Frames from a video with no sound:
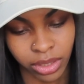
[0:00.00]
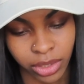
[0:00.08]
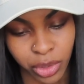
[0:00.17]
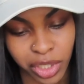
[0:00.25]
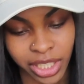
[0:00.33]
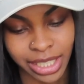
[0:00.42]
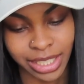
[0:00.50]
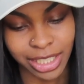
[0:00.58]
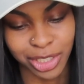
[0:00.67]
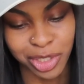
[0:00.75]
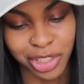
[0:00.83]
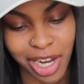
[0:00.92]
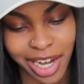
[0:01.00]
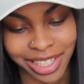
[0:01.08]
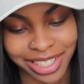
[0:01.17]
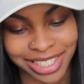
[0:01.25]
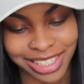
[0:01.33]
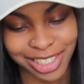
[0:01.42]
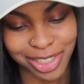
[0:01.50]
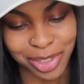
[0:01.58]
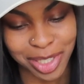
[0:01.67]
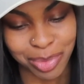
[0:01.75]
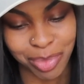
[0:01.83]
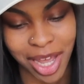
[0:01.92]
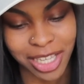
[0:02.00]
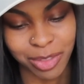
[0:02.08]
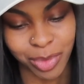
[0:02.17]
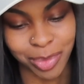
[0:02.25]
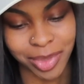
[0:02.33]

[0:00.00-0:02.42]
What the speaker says: You can try to get as little as possible,